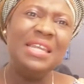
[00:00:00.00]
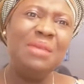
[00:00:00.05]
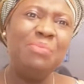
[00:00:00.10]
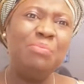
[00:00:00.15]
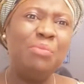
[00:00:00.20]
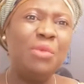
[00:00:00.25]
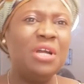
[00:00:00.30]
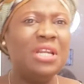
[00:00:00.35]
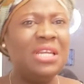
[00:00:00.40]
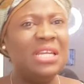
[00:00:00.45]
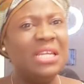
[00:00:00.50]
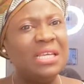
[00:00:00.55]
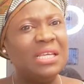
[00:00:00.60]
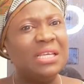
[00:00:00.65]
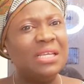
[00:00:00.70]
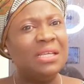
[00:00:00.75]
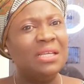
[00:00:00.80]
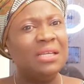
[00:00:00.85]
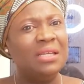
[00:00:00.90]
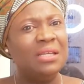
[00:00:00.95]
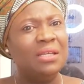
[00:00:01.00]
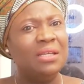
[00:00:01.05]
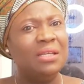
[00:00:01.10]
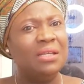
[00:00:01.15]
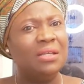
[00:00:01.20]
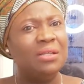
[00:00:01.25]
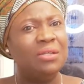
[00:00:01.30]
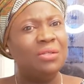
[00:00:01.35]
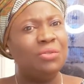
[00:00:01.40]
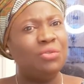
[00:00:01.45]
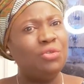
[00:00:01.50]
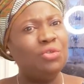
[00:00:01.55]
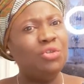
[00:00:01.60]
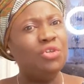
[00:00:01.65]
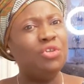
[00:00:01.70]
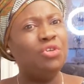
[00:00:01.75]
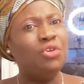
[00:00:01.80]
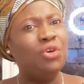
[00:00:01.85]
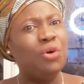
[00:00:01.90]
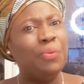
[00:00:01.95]
needs money
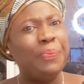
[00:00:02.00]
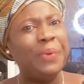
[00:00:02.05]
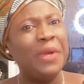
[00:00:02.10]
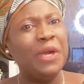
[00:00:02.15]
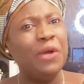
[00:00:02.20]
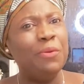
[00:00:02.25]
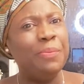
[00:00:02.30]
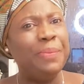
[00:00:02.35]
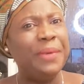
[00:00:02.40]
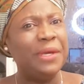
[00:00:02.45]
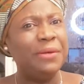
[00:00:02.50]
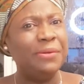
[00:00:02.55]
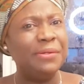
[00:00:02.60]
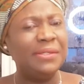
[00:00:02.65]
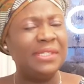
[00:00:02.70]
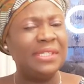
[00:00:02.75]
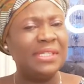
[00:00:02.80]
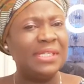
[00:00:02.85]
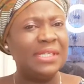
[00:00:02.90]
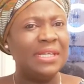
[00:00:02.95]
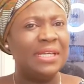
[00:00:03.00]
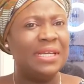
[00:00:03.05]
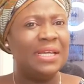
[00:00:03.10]
to, pay bills.